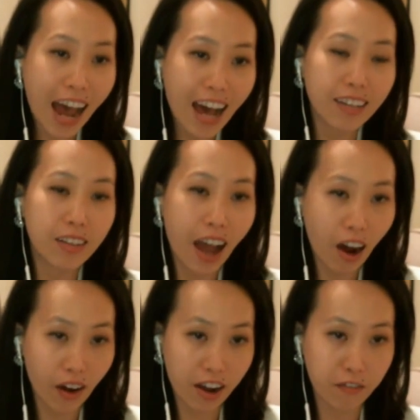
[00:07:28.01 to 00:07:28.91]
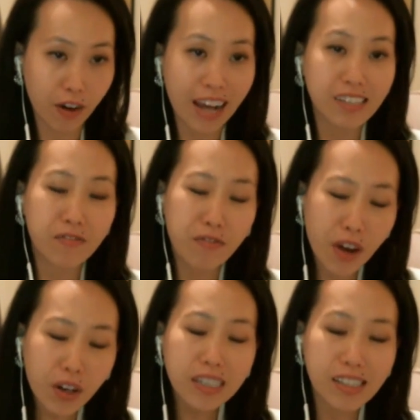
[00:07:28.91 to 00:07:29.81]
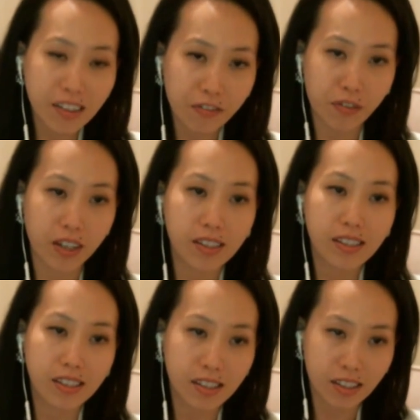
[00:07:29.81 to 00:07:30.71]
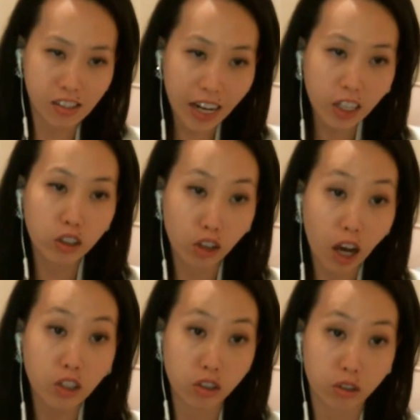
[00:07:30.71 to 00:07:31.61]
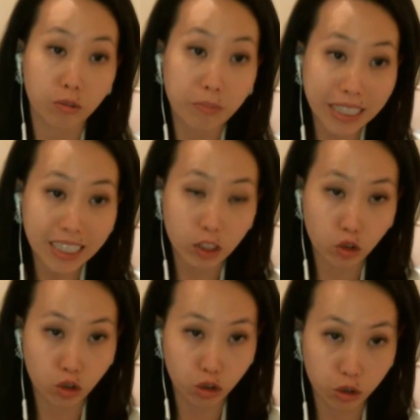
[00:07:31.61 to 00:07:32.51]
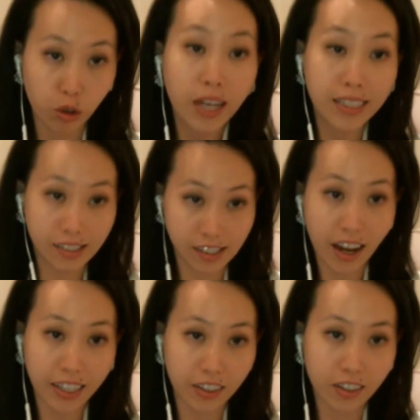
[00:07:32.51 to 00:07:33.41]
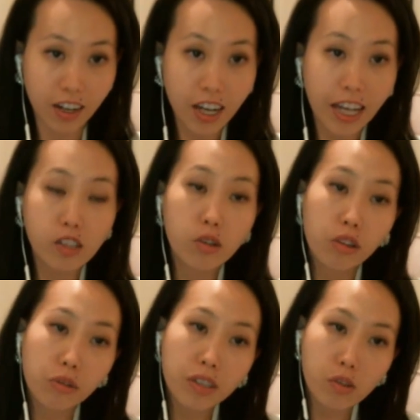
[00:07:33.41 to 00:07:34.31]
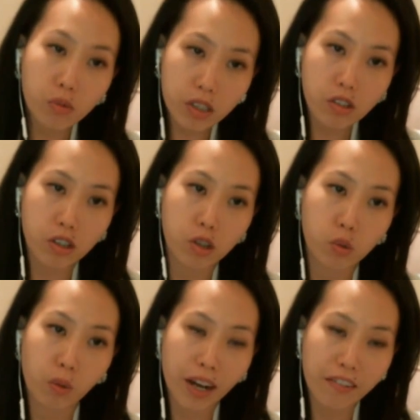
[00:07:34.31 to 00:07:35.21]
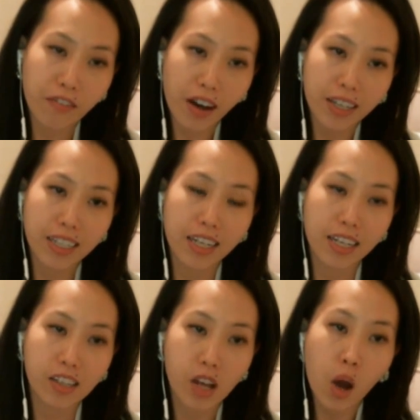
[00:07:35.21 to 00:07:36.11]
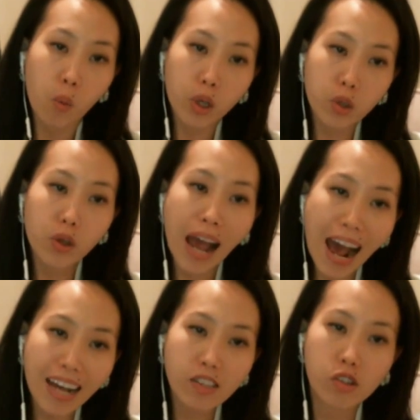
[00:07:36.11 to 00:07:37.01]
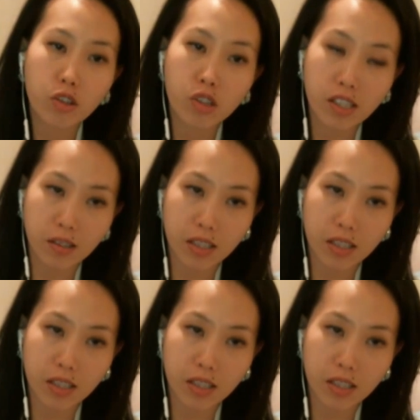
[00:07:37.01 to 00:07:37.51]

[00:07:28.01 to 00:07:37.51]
That, however, has very different psychological meanings to the signer. And so through this research, what I find is when you're asked to